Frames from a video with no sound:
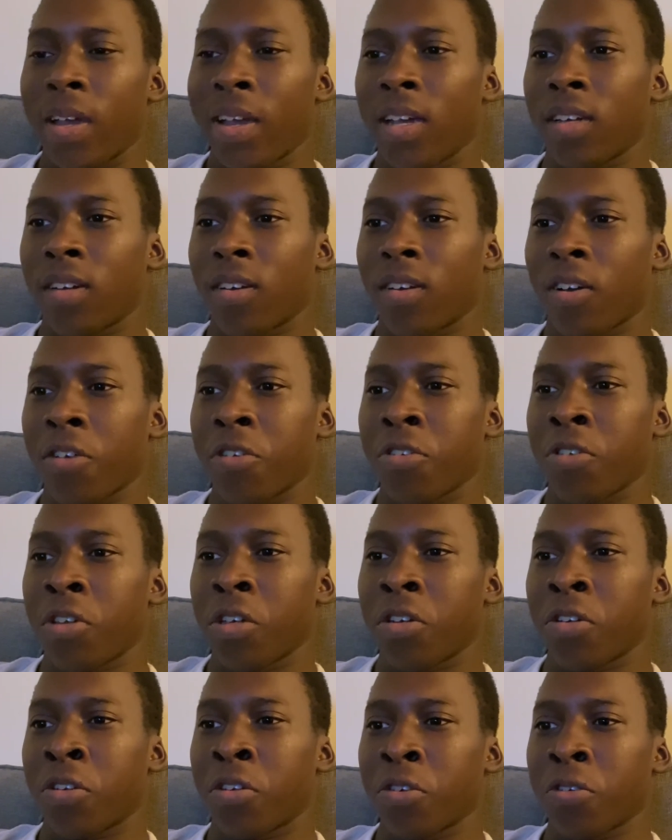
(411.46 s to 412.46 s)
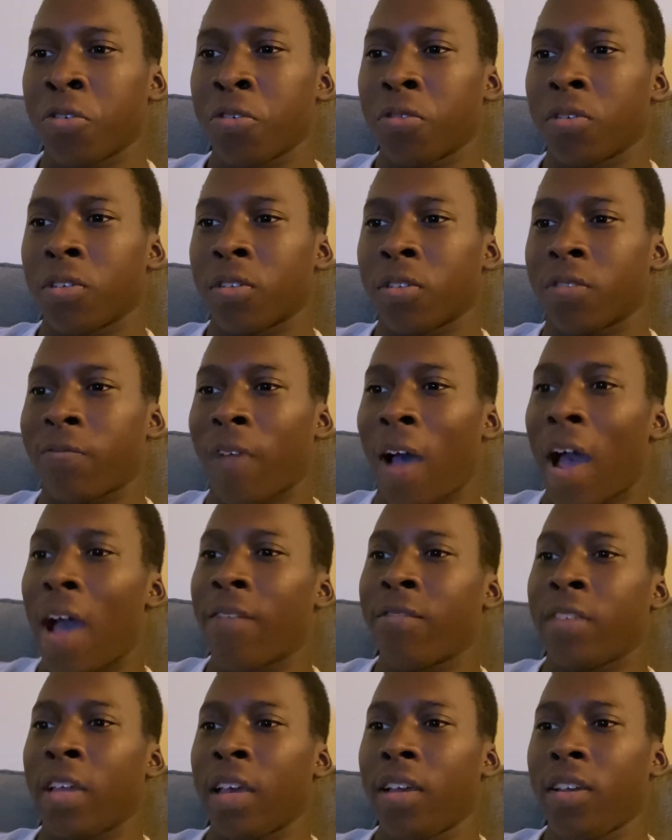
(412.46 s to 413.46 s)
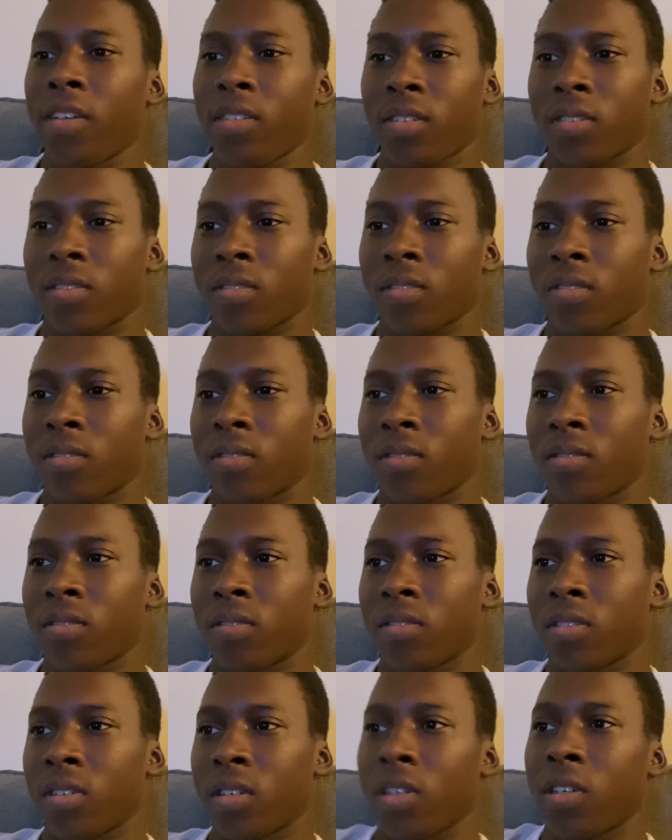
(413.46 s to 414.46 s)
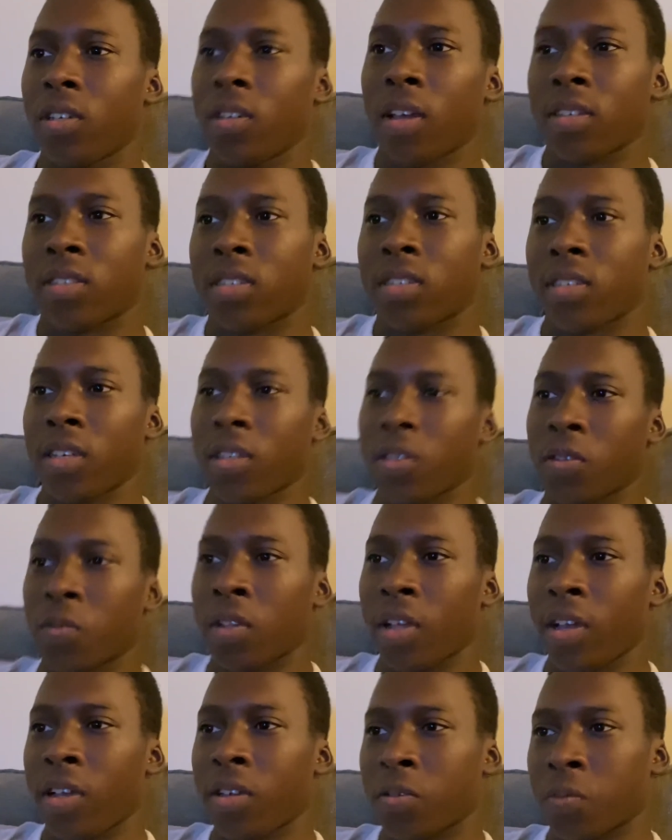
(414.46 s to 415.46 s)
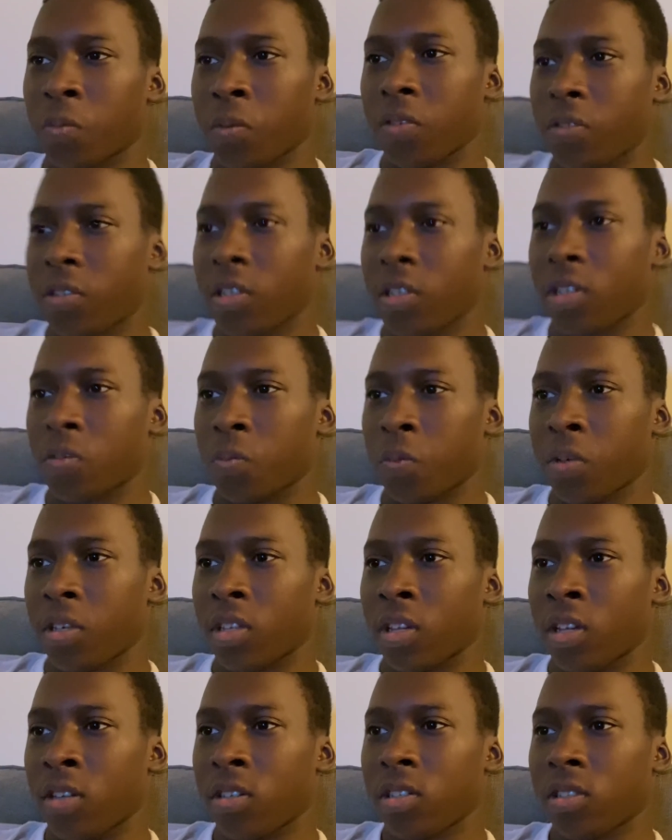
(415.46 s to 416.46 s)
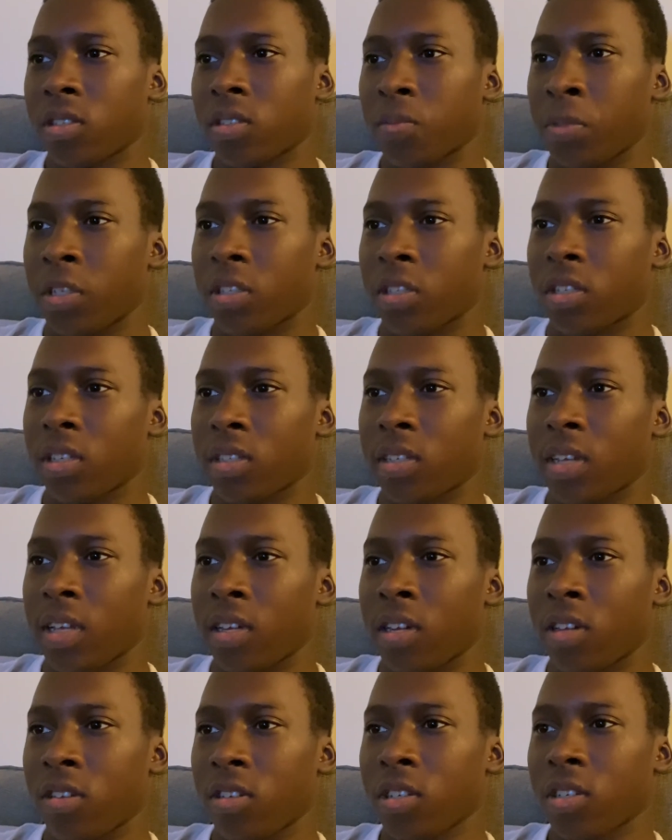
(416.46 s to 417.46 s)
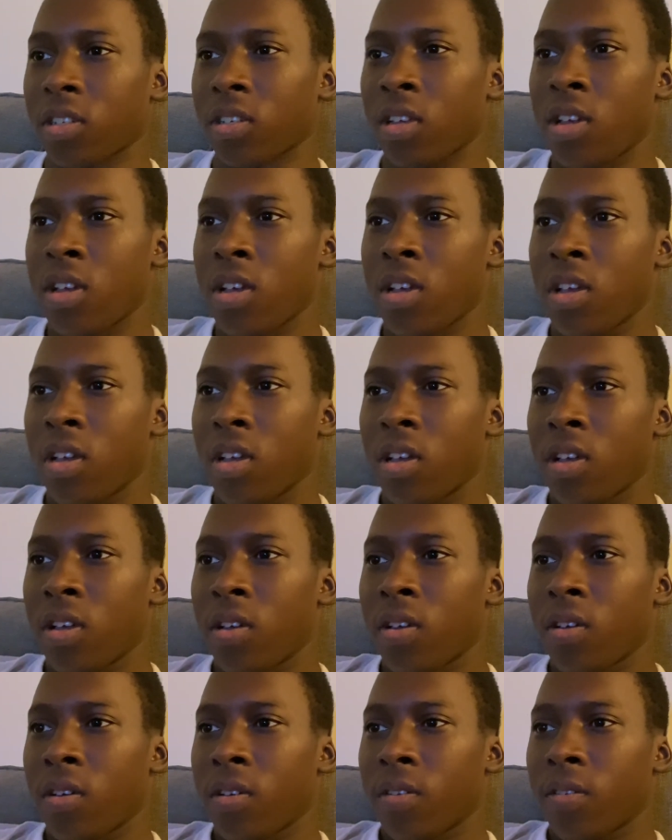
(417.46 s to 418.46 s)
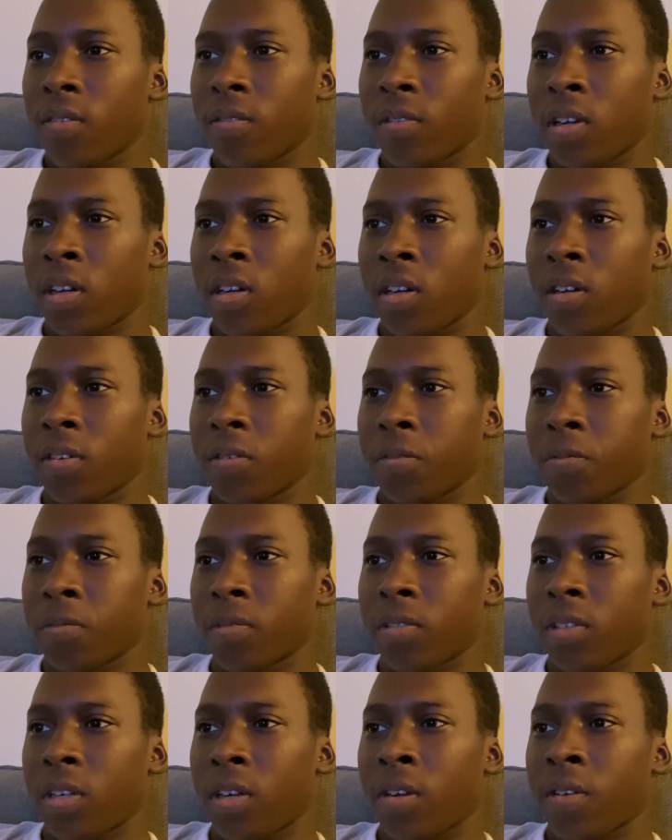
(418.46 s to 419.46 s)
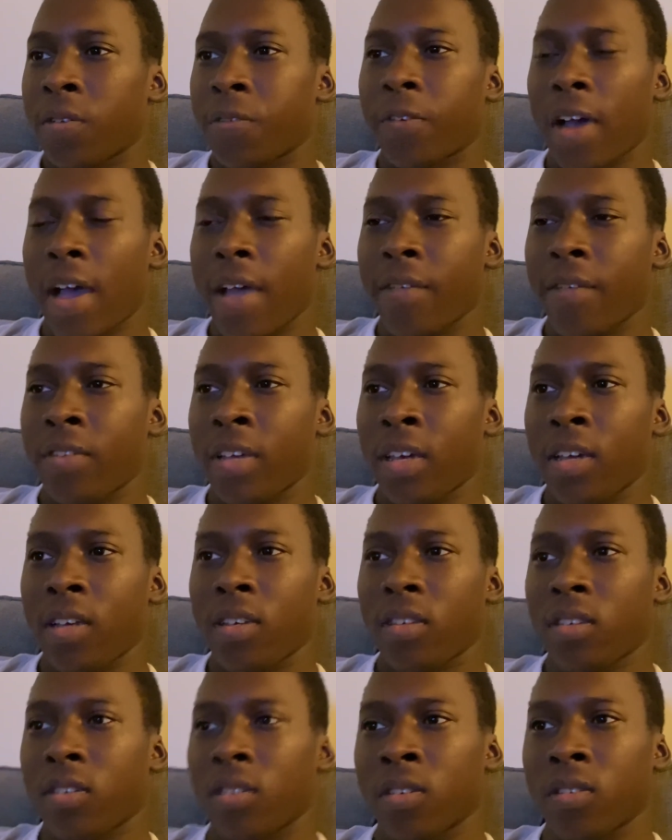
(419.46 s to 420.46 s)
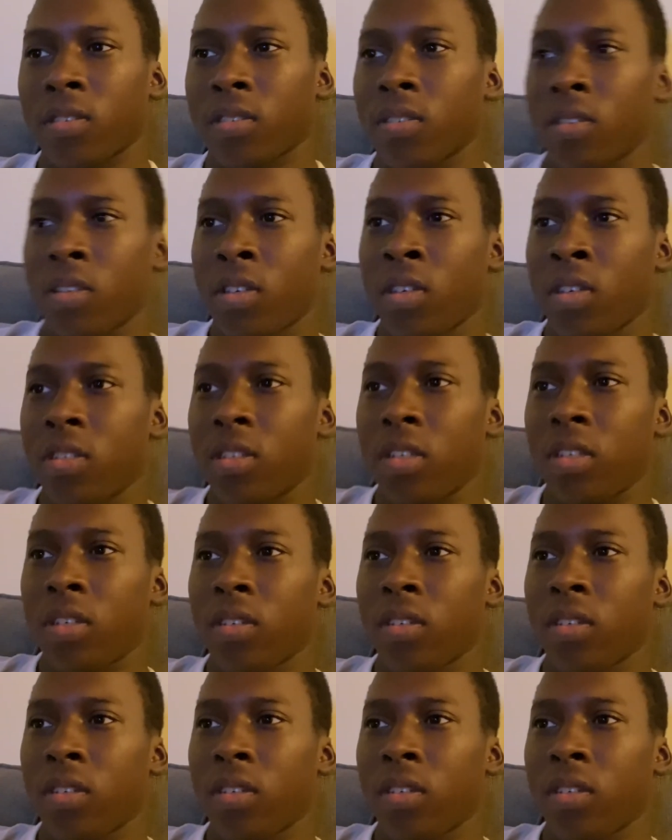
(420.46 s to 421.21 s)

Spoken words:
all you need to do is 5 days. He has 6 week notice. 6 day notice. The 5 days is easy.